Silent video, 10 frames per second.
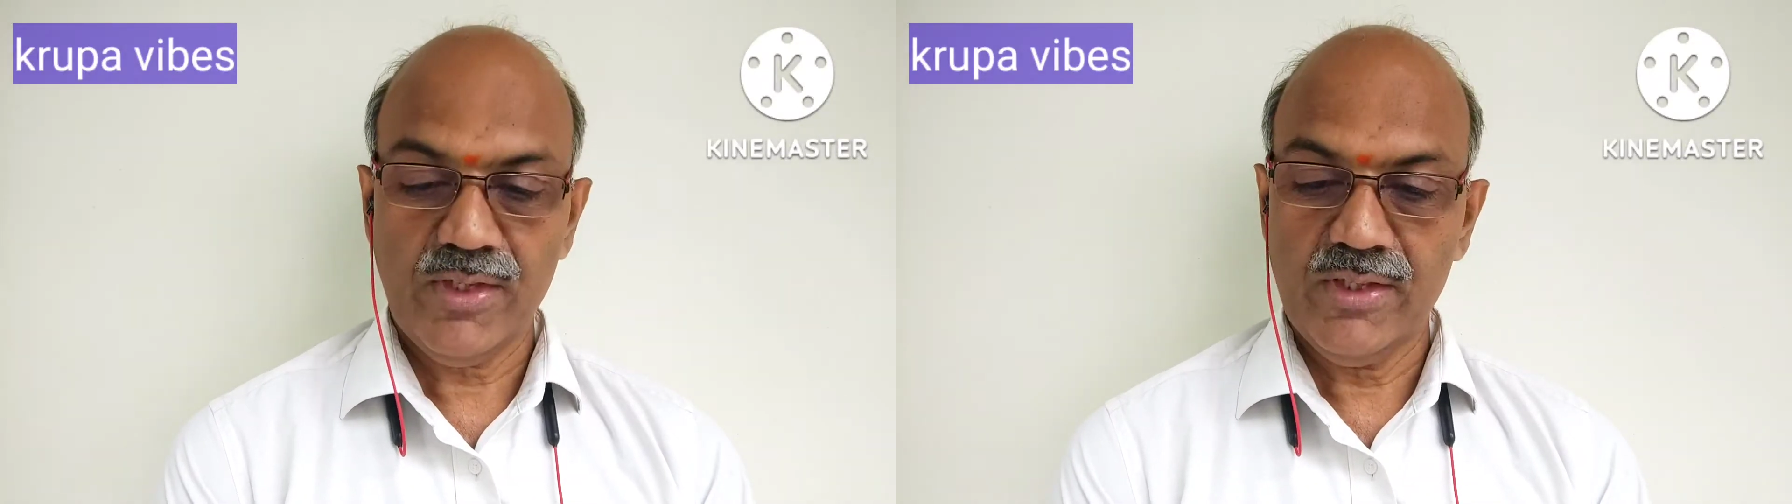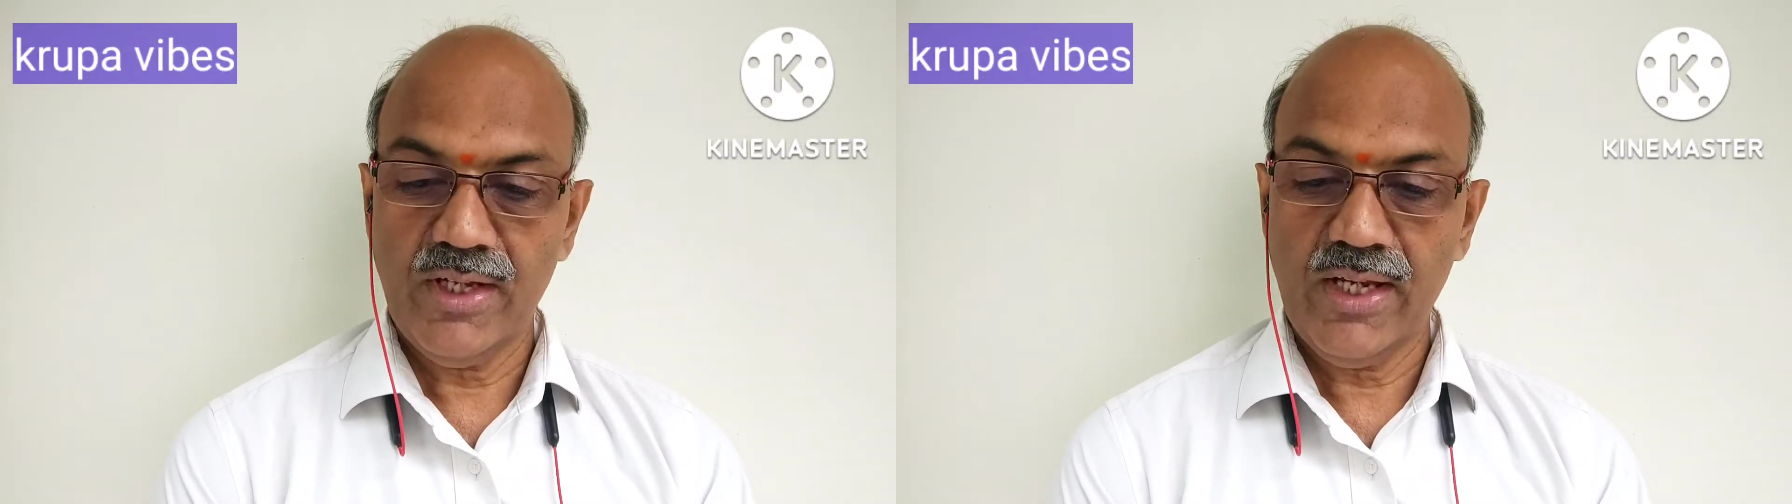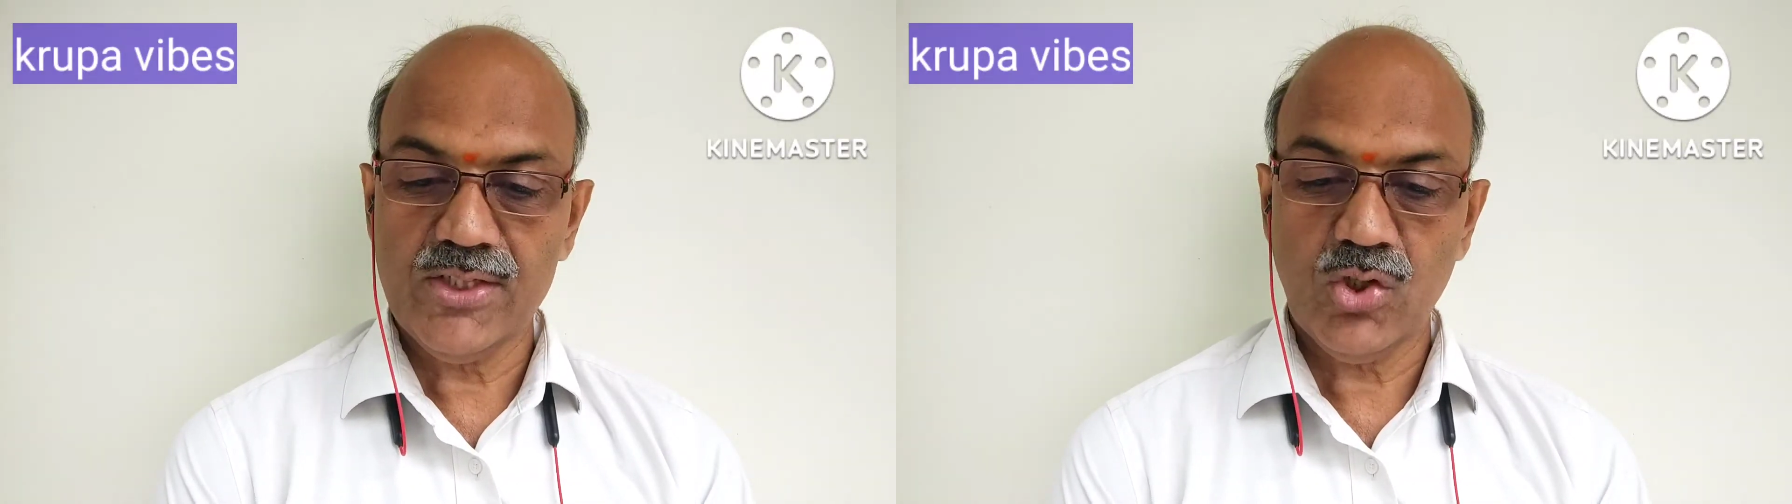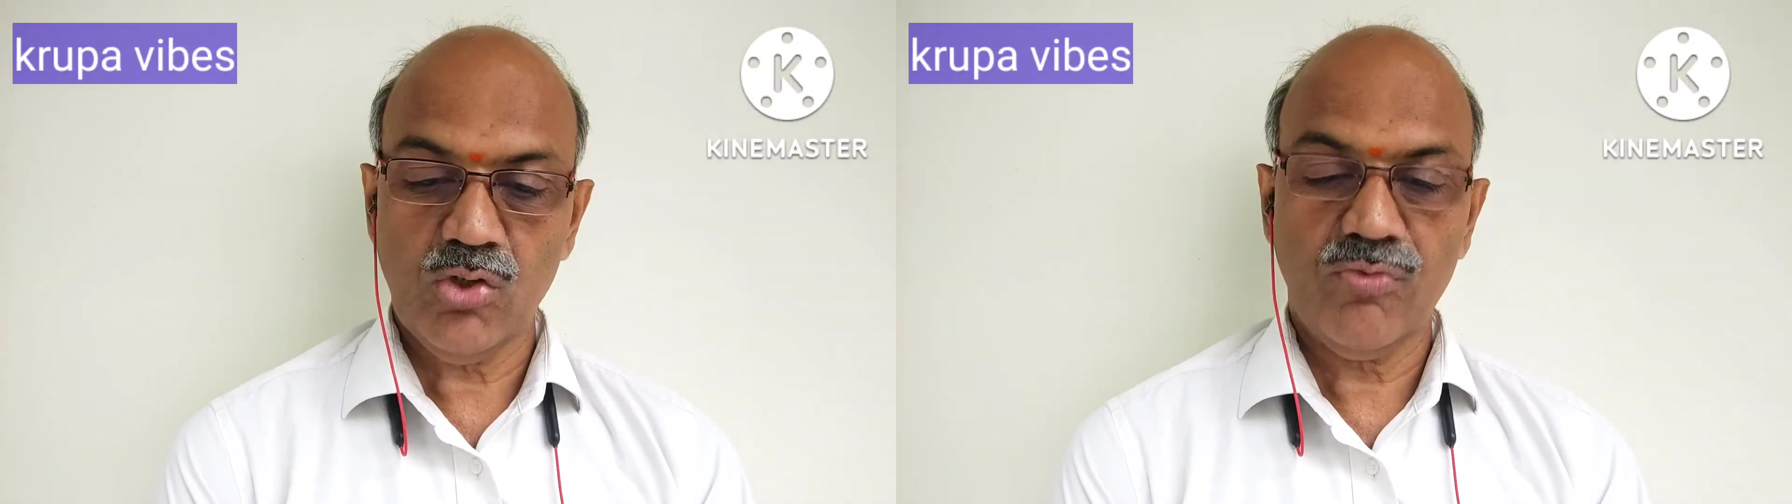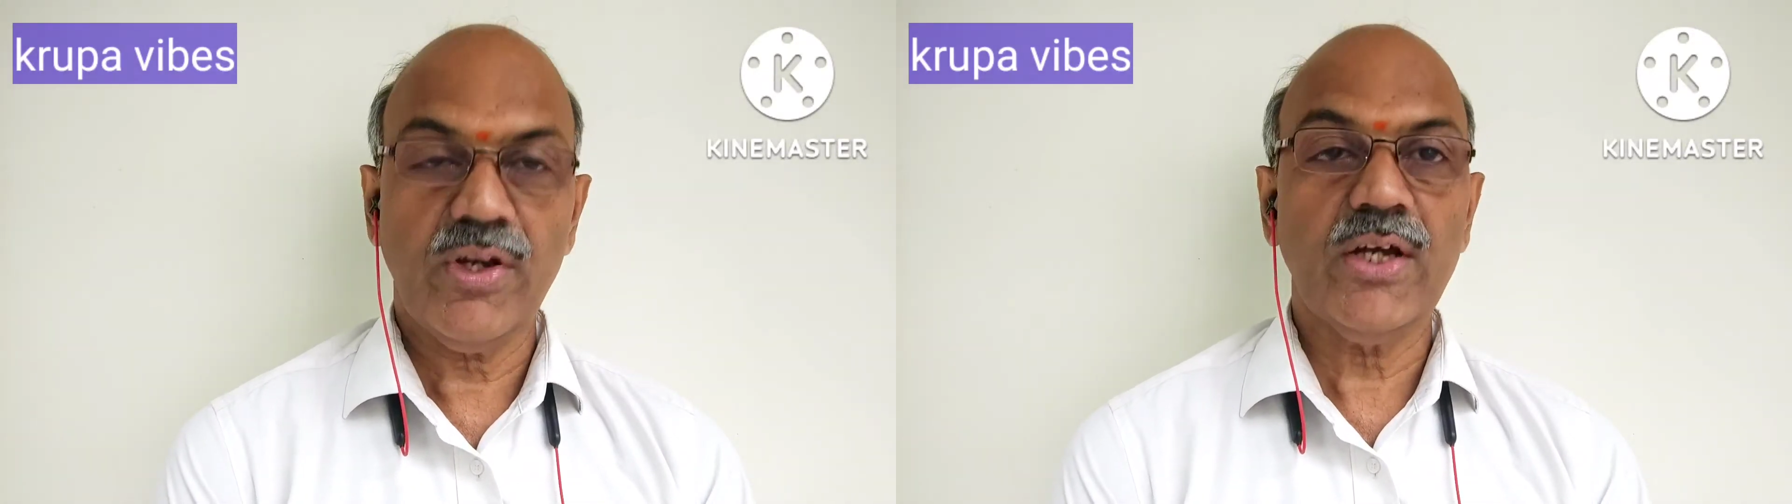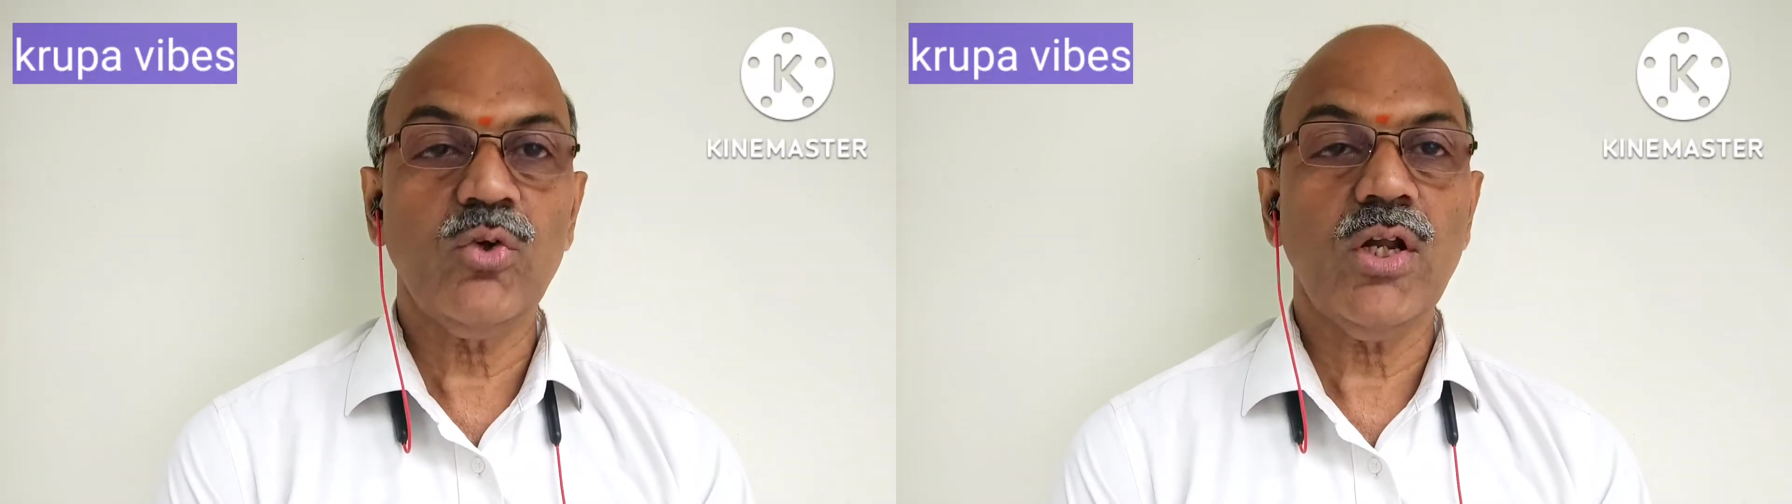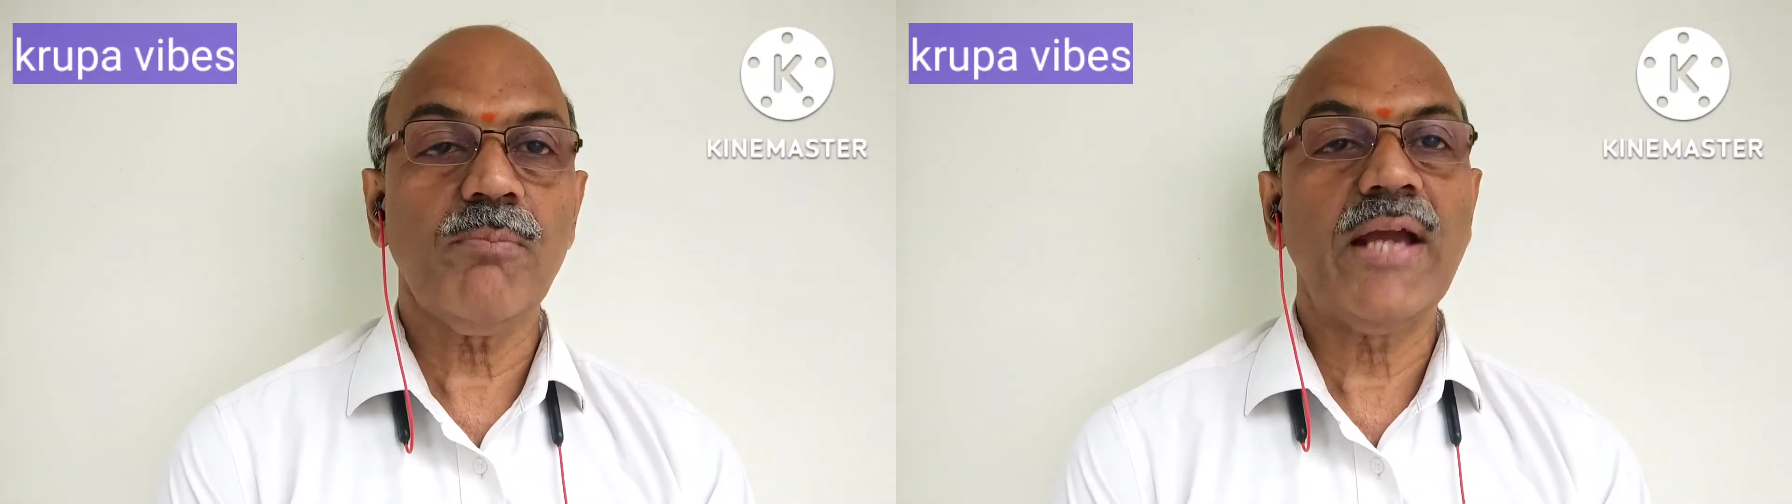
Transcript: in the nature of regular